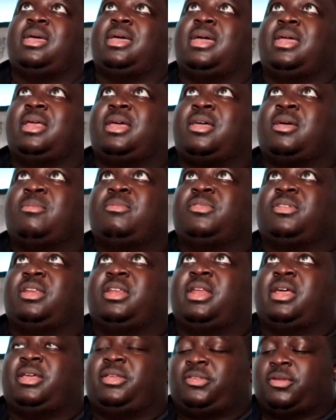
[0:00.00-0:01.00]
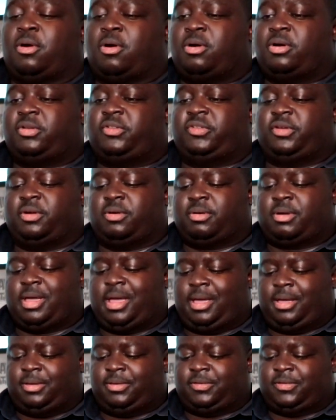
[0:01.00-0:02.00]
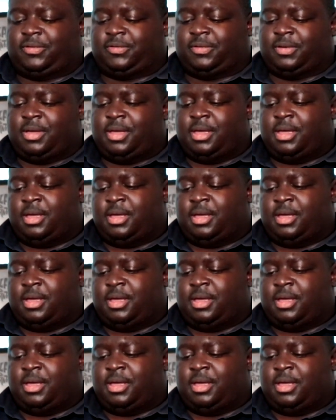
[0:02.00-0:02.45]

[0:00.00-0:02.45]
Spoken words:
And it comes in a nice hard shell case.